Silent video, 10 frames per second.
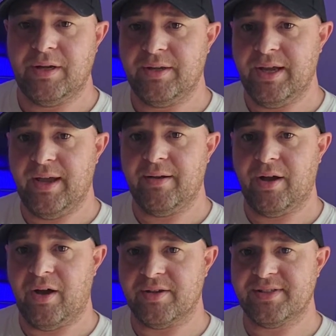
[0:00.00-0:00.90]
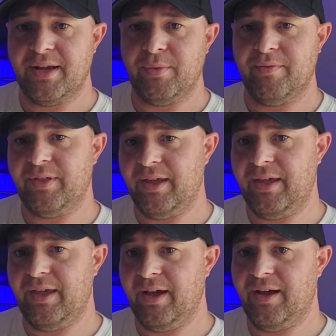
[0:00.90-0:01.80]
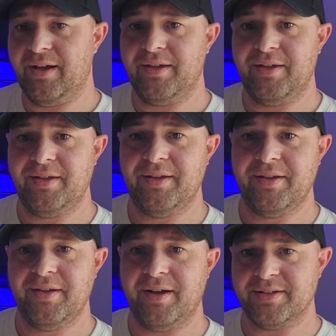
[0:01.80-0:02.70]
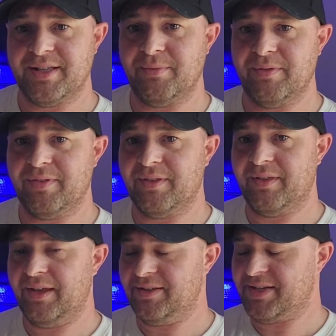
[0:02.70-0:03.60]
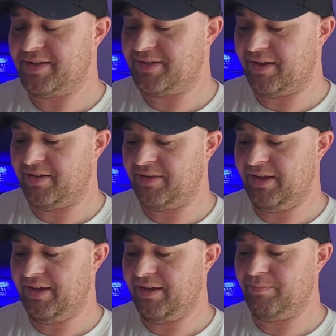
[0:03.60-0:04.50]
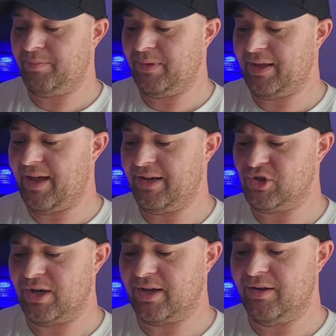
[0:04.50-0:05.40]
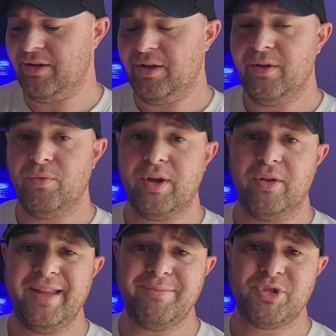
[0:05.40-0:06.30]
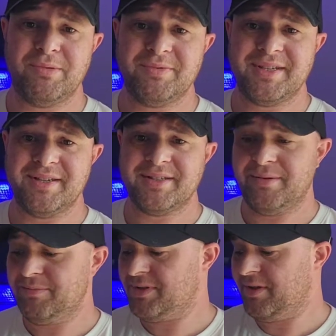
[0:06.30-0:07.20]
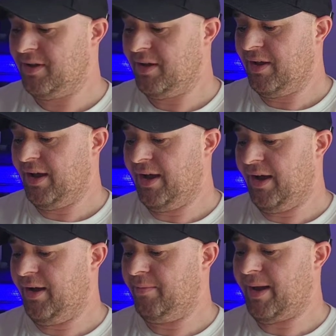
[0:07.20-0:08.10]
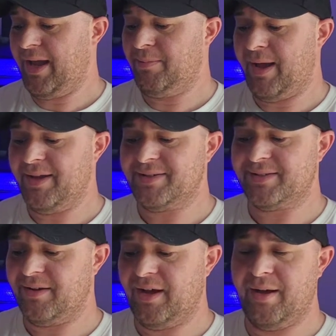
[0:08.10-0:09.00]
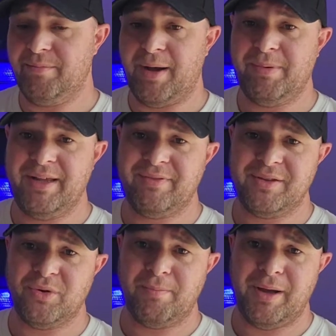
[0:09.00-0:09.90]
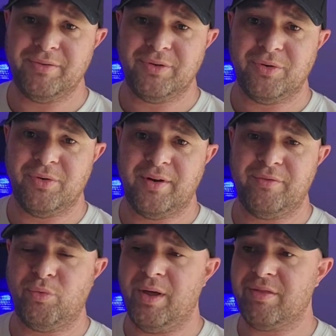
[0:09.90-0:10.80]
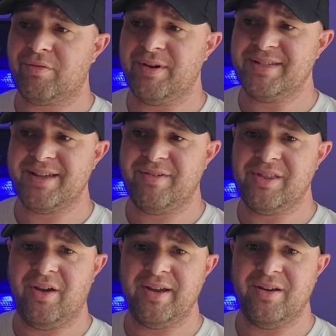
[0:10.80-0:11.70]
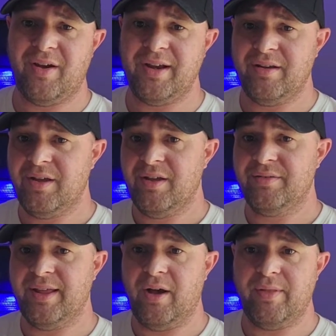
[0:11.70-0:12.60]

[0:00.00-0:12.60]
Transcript: yeah, I'll stick with the uh, I'll stick with the tester, the the Checker. We got Neptune Systems, um, Apex. Um, I believe they do a bundle of 13799. Now